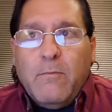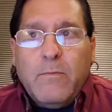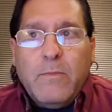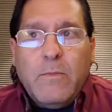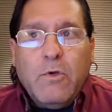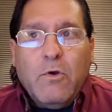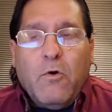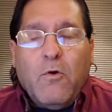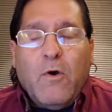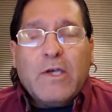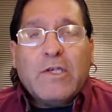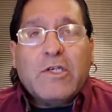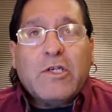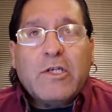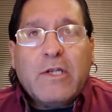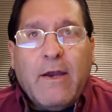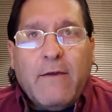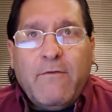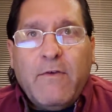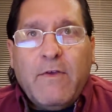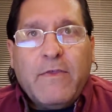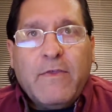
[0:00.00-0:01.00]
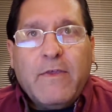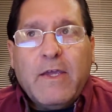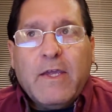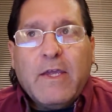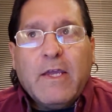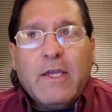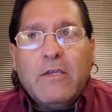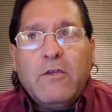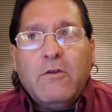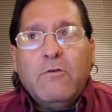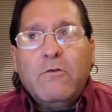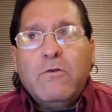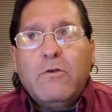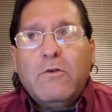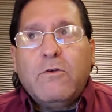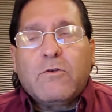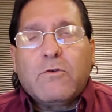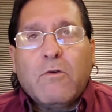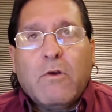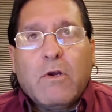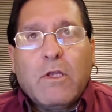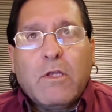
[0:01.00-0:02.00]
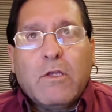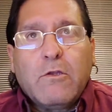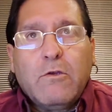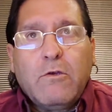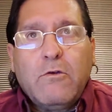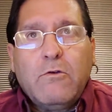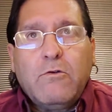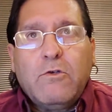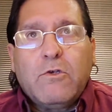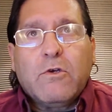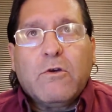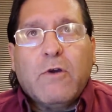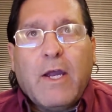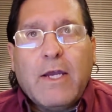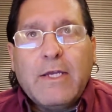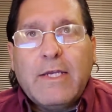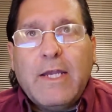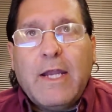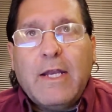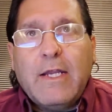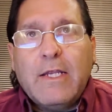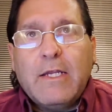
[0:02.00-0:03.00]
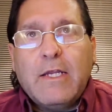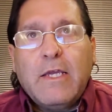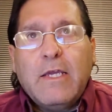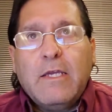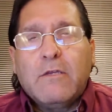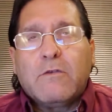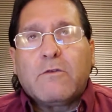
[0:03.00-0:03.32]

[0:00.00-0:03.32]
you question everything, and you sort of lose your identity.